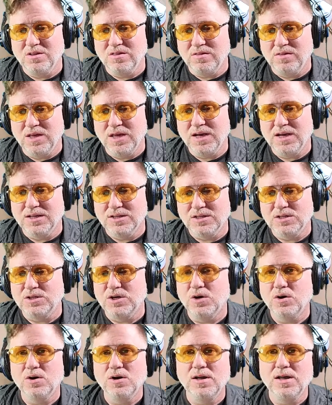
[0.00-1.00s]
thick and
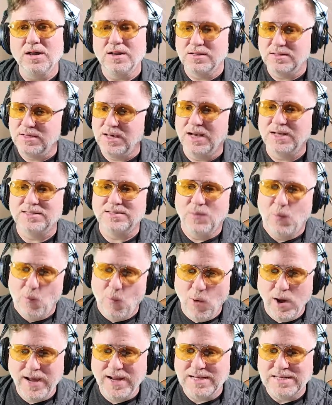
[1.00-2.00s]
sturdy, and it's got some
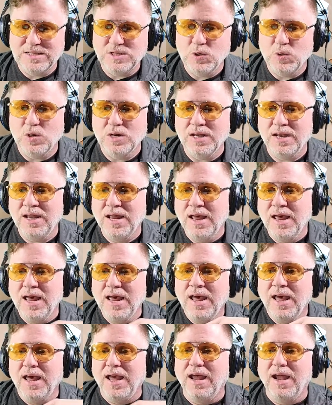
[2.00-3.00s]
weight to it.
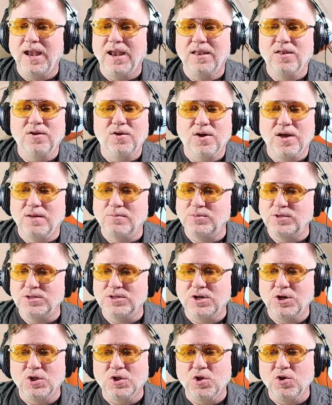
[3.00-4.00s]
And look, I'm
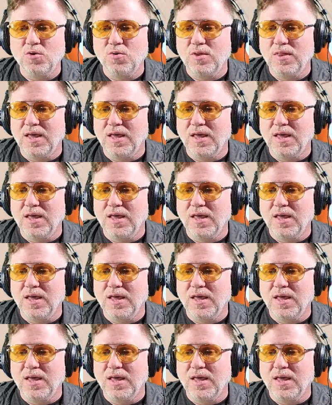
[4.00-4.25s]
just gluing